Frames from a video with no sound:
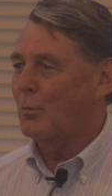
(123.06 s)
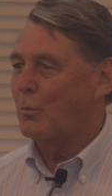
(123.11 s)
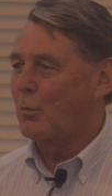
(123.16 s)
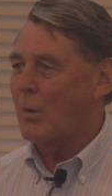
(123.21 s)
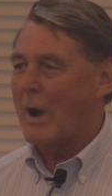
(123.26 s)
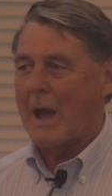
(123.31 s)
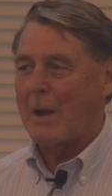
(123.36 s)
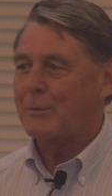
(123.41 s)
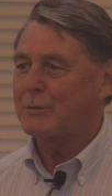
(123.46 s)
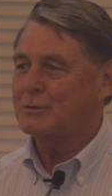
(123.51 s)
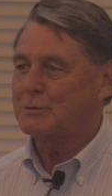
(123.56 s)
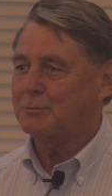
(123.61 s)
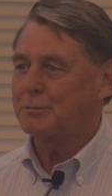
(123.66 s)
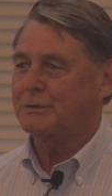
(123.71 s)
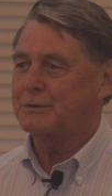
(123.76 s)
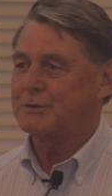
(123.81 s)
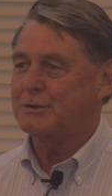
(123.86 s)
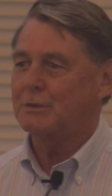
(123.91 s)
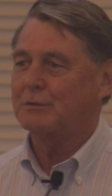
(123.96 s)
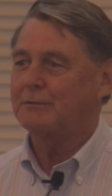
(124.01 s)
why would you
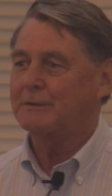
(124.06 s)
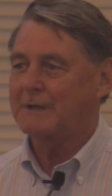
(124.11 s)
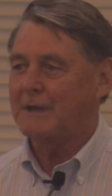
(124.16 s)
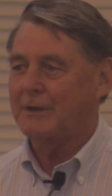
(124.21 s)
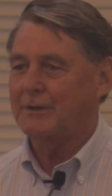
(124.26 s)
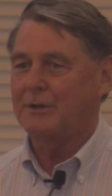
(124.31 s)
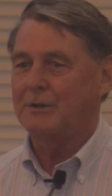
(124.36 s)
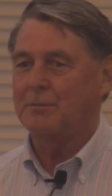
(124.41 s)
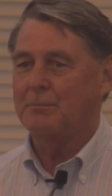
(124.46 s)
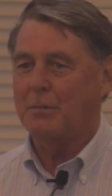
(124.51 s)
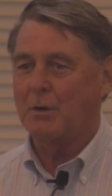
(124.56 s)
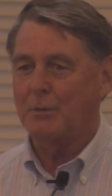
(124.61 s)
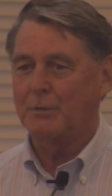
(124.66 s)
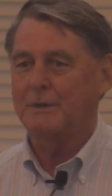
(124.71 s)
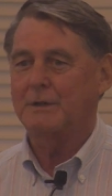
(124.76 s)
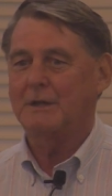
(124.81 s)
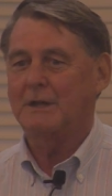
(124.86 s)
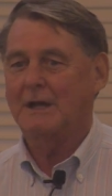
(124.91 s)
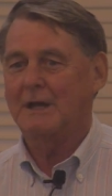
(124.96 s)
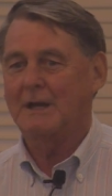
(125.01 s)
put children out on a
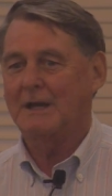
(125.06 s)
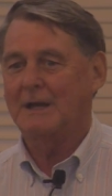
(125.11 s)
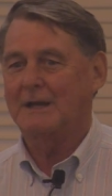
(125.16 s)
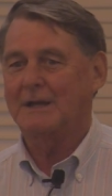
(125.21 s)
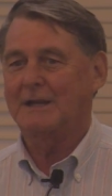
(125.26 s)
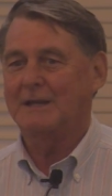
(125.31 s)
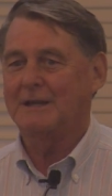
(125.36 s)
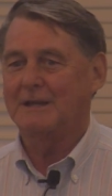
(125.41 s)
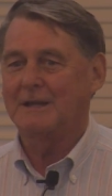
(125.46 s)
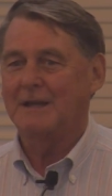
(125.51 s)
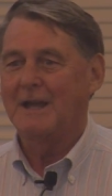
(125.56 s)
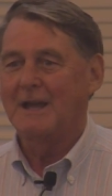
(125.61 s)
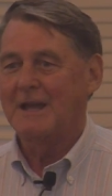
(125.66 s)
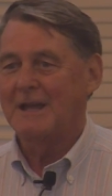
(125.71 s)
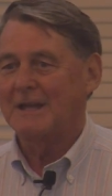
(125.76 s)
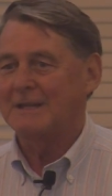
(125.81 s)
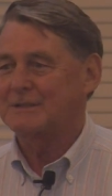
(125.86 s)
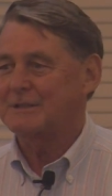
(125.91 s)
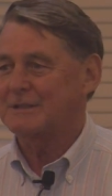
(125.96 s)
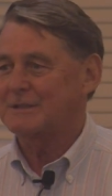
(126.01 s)
boat? Uh,
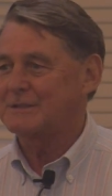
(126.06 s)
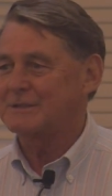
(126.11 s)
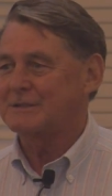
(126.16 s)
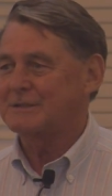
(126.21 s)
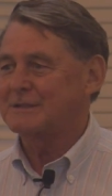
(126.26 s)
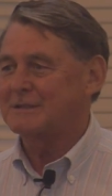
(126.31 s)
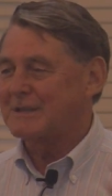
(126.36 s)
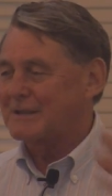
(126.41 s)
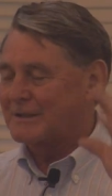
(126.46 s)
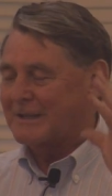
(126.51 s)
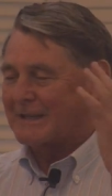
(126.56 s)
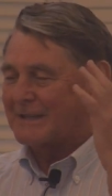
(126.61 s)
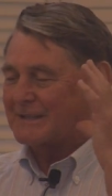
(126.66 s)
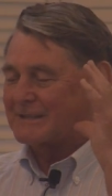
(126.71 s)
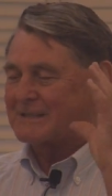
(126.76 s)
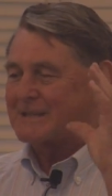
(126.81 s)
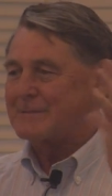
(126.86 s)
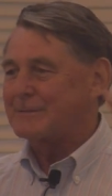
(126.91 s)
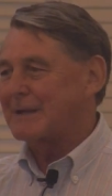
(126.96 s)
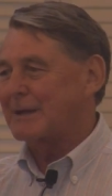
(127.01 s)
it just, you know, like
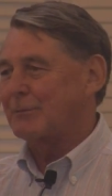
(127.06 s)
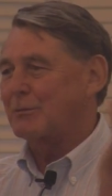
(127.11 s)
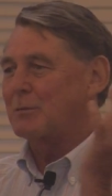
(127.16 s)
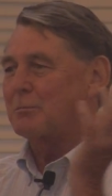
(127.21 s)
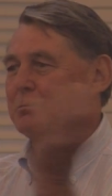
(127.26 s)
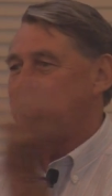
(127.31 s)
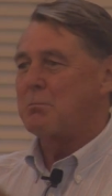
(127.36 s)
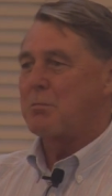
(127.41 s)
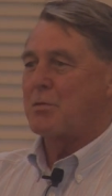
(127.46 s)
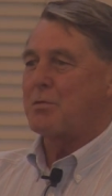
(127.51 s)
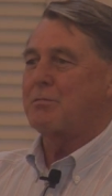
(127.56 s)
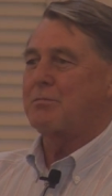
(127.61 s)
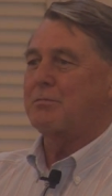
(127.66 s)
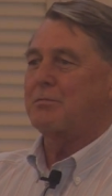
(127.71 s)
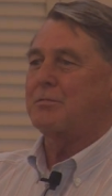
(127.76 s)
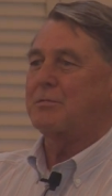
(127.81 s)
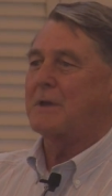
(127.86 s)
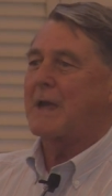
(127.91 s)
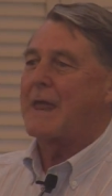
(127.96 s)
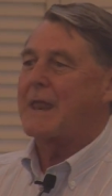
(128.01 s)
it seems like we're
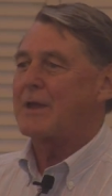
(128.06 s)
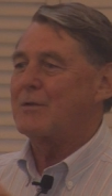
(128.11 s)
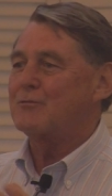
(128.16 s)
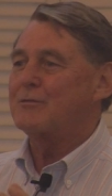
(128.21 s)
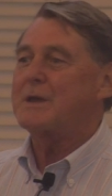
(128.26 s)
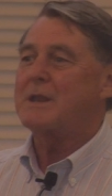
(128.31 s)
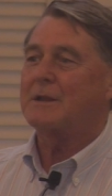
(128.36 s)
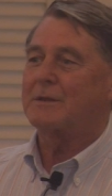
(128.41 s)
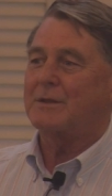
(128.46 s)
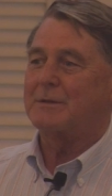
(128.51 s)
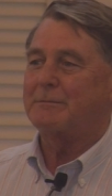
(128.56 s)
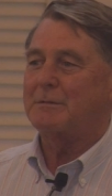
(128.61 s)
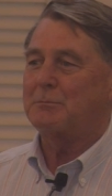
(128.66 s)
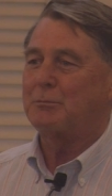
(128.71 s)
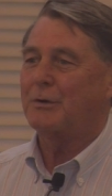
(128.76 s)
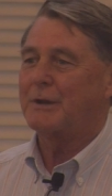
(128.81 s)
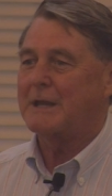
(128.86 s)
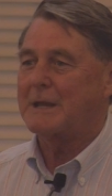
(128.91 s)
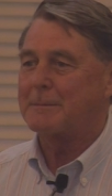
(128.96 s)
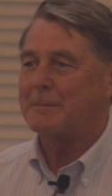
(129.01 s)
getting rid of them
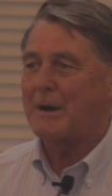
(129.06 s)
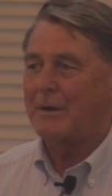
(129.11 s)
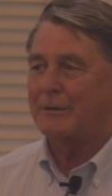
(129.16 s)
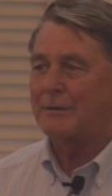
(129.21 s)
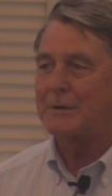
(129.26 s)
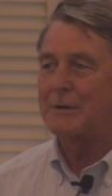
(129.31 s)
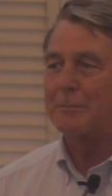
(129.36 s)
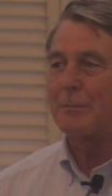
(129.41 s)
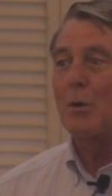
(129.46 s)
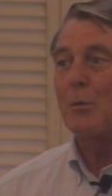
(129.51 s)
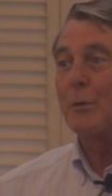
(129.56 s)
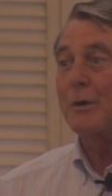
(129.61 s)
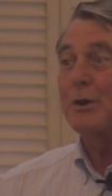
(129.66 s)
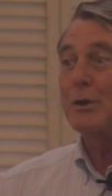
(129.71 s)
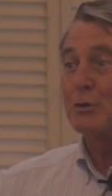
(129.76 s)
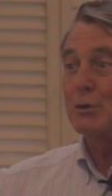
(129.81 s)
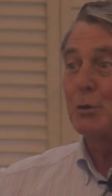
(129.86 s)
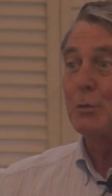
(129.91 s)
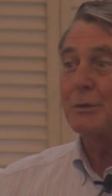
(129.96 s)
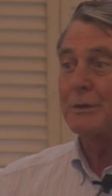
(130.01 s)
and putting them out on a boat. What
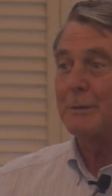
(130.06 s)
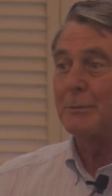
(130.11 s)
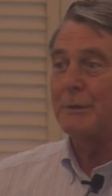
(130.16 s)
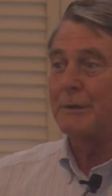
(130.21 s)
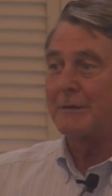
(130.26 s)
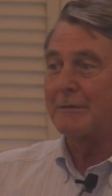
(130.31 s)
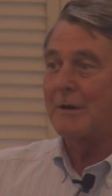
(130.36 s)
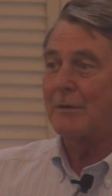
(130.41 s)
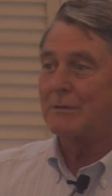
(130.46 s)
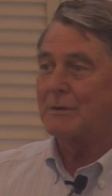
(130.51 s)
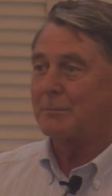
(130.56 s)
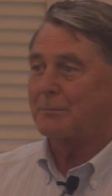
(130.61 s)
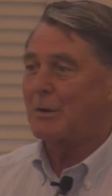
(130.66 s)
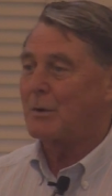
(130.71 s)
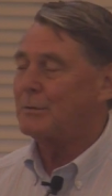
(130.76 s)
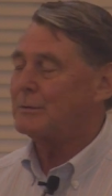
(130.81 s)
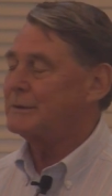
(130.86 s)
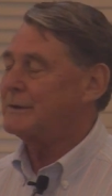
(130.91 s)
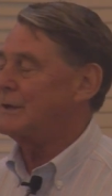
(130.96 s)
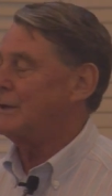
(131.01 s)
do you do with them when they're out in the
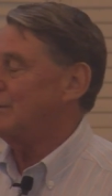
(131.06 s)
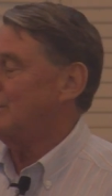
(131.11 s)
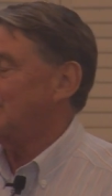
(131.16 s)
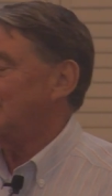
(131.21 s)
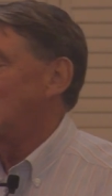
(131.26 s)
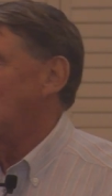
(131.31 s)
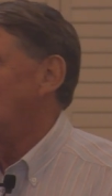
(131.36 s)
boat, you know?